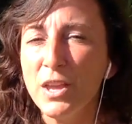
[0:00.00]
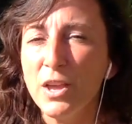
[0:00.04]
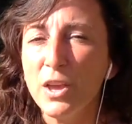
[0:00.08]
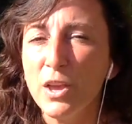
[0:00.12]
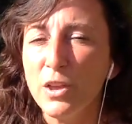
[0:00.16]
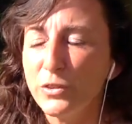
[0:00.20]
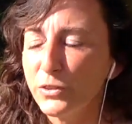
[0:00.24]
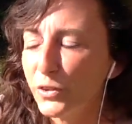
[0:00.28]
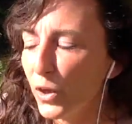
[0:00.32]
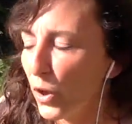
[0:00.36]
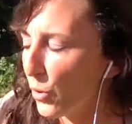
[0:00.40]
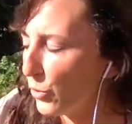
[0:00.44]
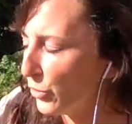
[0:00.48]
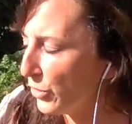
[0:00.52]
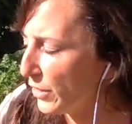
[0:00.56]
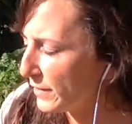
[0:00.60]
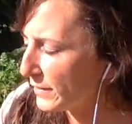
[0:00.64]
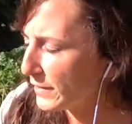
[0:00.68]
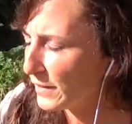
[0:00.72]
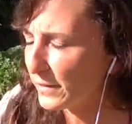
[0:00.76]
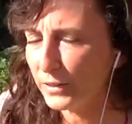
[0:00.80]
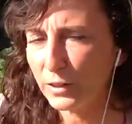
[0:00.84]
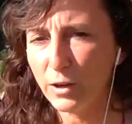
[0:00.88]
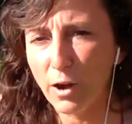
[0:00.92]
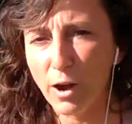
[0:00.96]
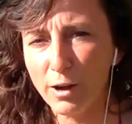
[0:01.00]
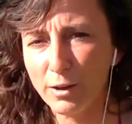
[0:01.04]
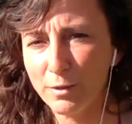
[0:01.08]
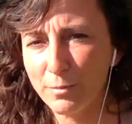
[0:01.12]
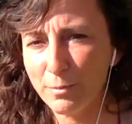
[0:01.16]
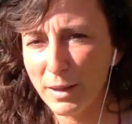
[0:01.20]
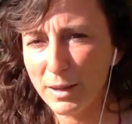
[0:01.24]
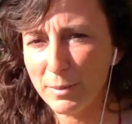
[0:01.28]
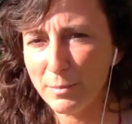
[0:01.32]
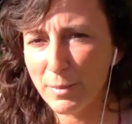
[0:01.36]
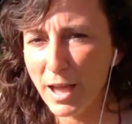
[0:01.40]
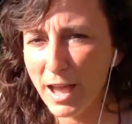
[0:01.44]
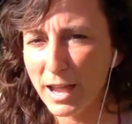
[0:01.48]
So this is a garden
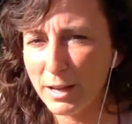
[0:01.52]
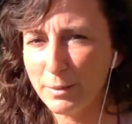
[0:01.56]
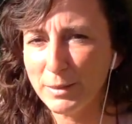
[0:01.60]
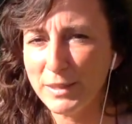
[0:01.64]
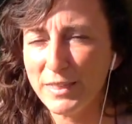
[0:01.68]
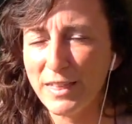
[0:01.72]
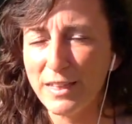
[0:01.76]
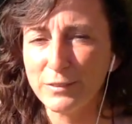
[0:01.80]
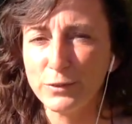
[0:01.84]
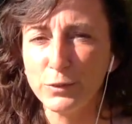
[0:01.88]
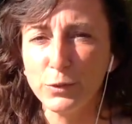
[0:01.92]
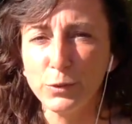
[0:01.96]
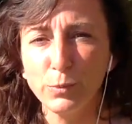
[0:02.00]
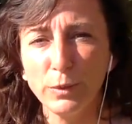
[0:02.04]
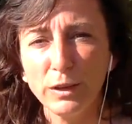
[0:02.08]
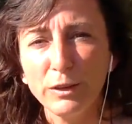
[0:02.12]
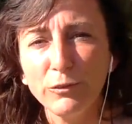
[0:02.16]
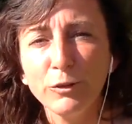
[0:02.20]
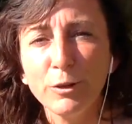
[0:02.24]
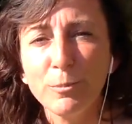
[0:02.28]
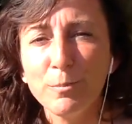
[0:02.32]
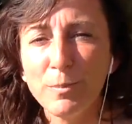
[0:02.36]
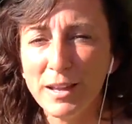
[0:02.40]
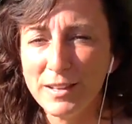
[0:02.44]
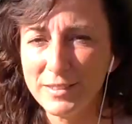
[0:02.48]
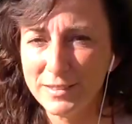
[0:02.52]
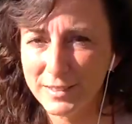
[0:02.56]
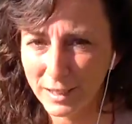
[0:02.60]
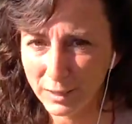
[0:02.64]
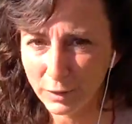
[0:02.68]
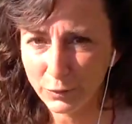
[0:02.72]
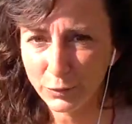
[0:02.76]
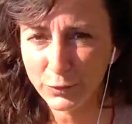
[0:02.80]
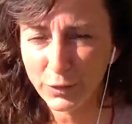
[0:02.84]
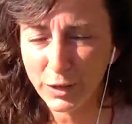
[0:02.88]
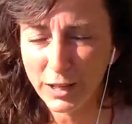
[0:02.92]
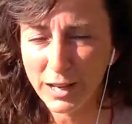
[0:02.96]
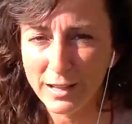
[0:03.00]
bed behind me that's 3 foot by 6
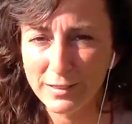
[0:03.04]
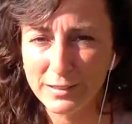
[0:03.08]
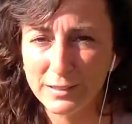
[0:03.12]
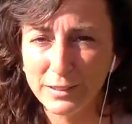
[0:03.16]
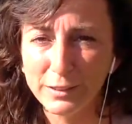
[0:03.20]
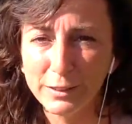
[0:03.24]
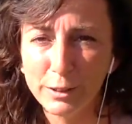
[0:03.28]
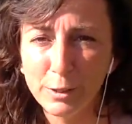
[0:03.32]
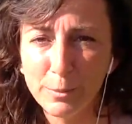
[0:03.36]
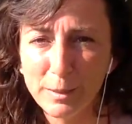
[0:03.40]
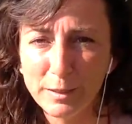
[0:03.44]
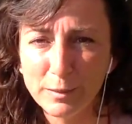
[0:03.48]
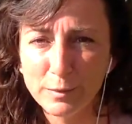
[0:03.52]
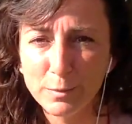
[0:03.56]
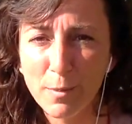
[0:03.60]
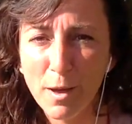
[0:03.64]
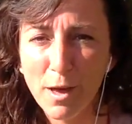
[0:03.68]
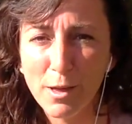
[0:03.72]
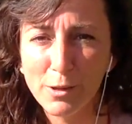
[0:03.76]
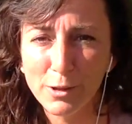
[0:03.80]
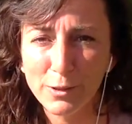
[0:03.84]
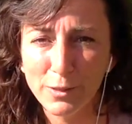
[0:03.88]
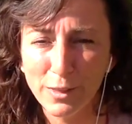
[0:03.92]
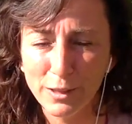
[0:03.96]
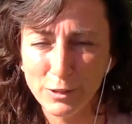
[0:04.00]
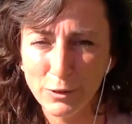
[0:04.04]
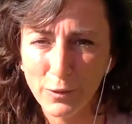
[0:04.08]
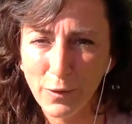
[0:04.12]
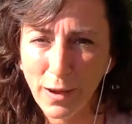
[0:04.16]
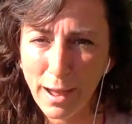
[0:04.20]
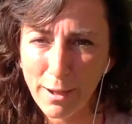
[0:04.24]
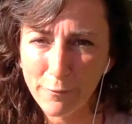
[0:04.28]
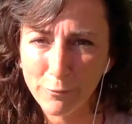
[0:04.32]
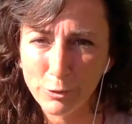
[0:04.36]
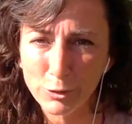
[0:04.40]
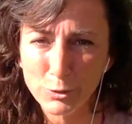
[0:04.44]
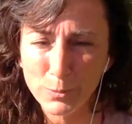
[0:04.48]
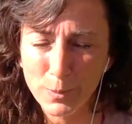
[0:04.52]
foot. It's a little bit smaller than your
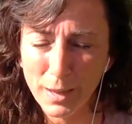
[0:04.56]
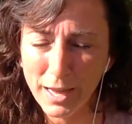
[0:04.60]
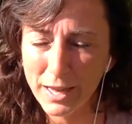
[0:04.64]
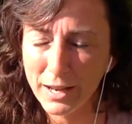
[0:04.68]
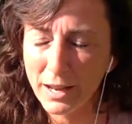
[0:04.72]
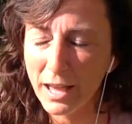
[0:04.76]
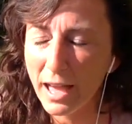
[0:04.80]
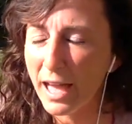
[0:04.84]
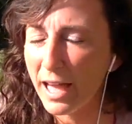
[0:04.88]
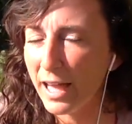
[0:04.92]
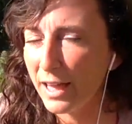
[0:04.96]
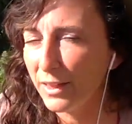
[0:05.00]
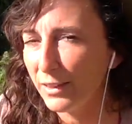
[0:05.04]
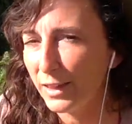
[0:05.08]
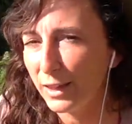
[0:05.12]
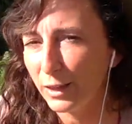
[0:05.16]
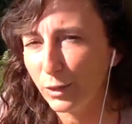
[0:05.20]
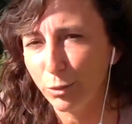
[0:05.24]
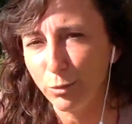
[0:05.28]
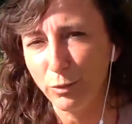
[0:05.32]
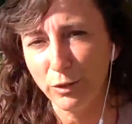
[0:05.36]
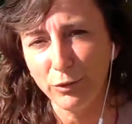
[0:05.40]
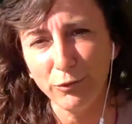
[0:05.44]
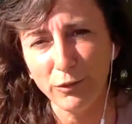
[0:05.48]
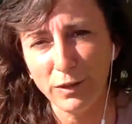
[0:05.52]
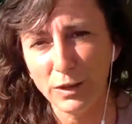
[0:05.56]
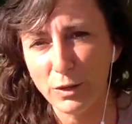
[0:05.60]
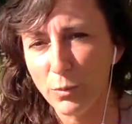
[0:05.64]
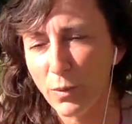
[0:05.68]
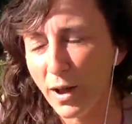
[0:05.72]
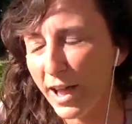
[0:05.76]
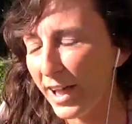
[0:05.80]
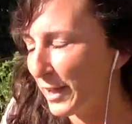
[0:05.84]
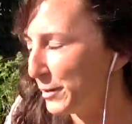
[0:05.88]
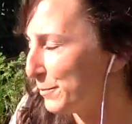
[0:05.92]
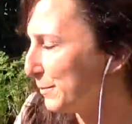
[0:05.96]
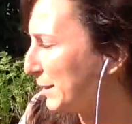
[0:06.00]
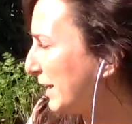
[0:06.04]
average bed. I like 3 feet
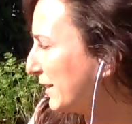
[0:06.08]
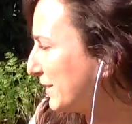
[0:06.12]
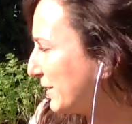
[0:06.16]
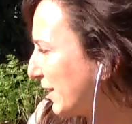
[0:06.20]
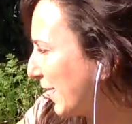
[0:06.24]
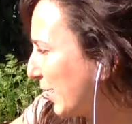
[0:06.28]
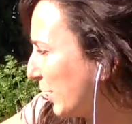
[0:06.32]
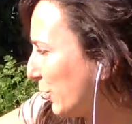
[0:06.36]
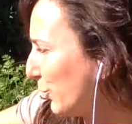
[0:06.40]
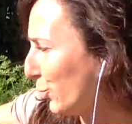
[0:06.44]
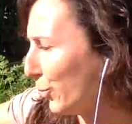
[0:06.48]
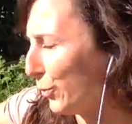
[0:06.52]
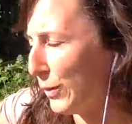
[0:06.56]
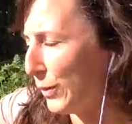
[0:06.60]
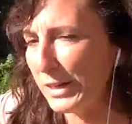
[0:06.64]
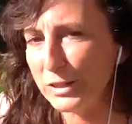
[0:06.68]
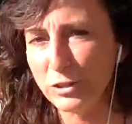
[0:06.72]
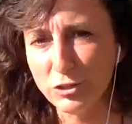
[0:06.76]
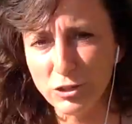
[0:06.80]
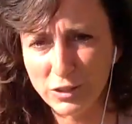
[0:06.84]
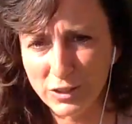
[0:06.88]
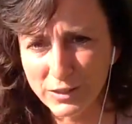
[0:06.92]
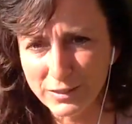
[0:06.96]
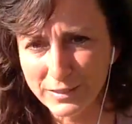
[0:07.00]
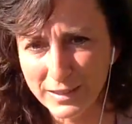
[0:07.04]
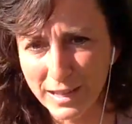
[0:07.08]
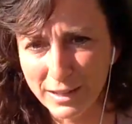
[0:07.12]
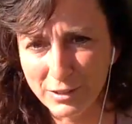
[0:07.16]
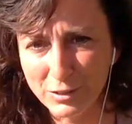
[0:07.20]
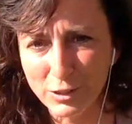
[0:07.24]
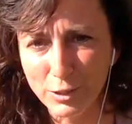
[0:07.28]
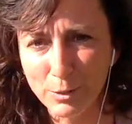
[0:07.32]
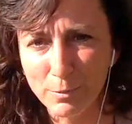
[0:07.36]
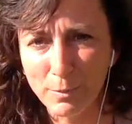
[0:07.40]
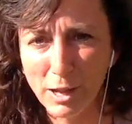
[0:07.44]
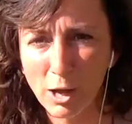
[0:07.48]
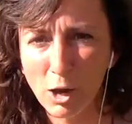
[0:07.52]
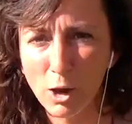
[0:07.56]
wide because I can reach the center.
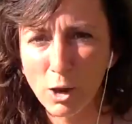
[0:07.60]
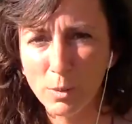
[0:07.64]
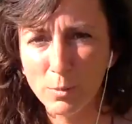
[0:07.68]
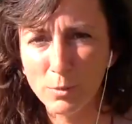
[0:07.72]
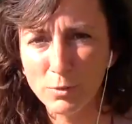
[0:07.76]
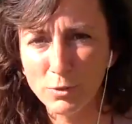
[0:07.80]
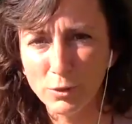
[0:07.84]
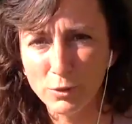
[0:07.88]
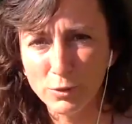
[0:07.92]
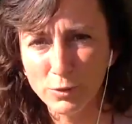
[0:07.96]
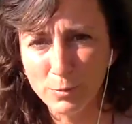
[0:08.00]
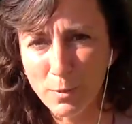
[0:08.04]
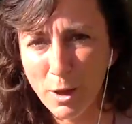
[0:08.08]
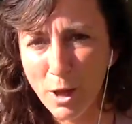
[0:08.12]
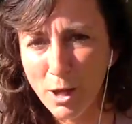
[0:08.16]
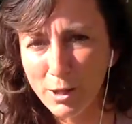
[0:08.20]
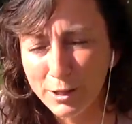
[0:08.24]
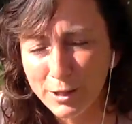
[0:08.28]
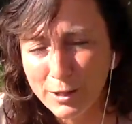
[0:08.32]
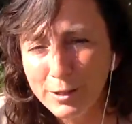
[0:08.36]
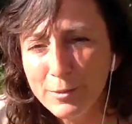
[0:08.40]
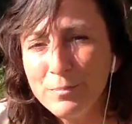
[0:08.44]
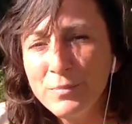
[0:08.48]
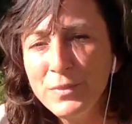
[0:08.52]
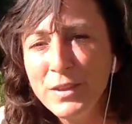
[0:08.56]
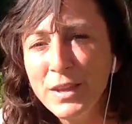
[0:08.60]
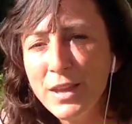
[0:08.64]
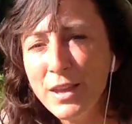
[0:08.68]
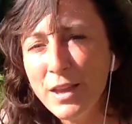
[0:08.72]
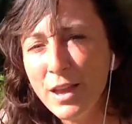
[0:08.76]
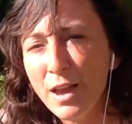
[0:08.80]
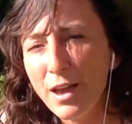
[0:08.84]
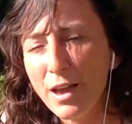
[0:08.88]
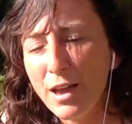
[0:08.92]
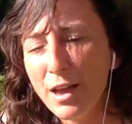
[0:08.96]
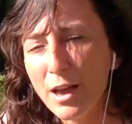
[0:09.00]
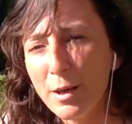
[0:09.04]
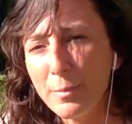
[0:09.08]
My arms are smaller,
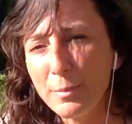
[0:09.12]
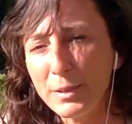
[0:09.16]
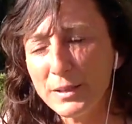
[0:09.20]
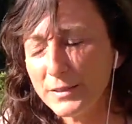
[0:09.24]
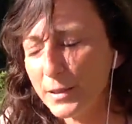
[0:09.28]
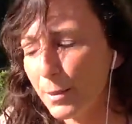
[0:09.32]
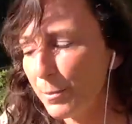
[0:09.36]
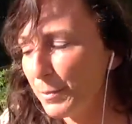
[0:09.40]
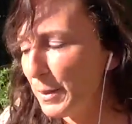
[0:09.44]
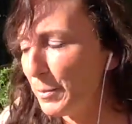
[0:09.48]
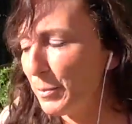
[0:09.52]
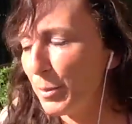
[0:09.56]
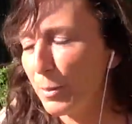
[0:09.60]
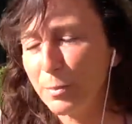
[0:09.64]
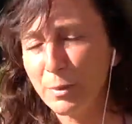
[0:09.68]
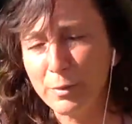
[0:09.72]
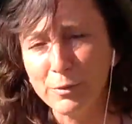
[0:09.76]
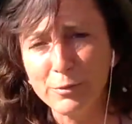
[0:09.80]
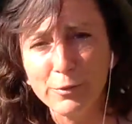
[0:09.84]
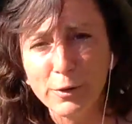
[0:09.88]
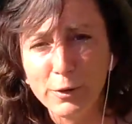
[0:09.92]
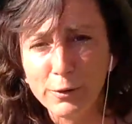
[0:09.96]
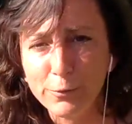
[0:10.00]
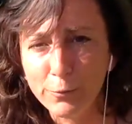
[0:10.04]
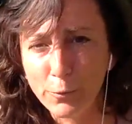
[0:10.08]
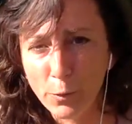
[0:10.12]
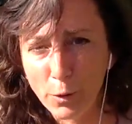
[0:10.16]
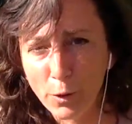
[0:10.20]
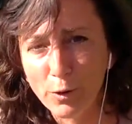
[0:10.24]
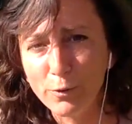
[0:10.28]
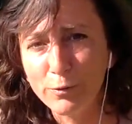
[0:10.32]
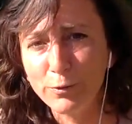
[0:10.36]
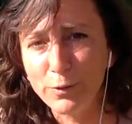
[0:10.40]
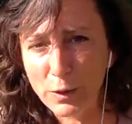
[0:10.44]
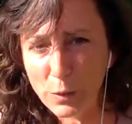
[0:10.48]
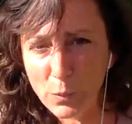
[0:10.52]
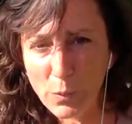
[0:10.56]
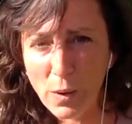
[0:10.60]
but some people prefer 4
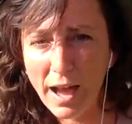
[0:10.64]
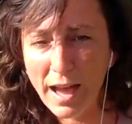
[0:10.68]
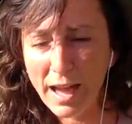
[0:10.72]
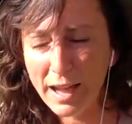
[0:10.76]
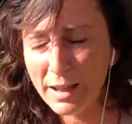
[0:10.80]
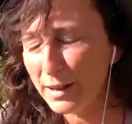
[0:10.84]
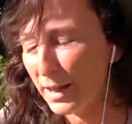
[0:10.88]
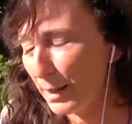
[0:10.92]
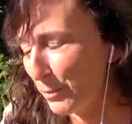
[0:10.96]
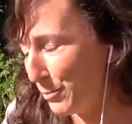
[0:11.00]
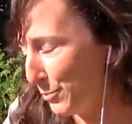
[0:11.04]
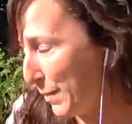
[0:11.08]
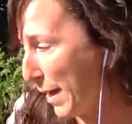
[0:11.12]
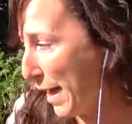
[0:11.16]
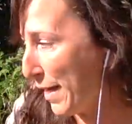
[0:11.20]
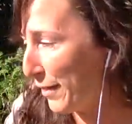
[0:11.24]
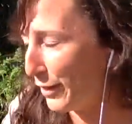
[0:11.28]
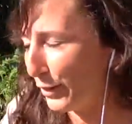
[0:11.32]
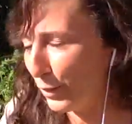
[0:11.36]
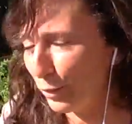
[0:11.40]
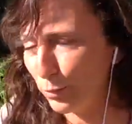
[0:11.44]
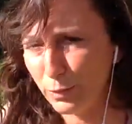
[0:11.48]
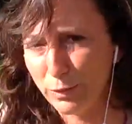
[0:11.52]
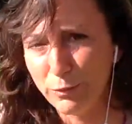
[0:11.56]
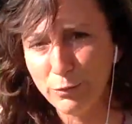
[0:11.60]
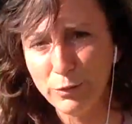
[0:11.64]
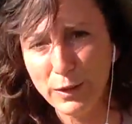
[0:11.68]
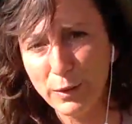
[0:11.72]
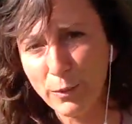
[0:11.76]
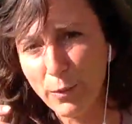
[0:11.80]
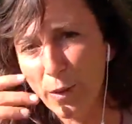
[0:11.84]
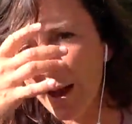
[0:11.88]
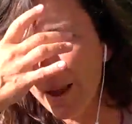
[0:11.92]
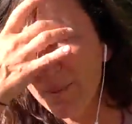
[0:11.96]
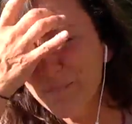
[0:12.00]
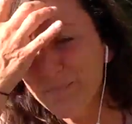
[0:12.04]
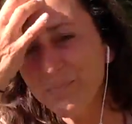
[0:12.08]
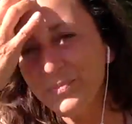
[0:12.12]
feet wide. I like 3 feet
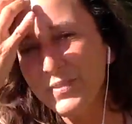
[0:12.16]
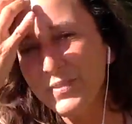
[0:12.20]
wide.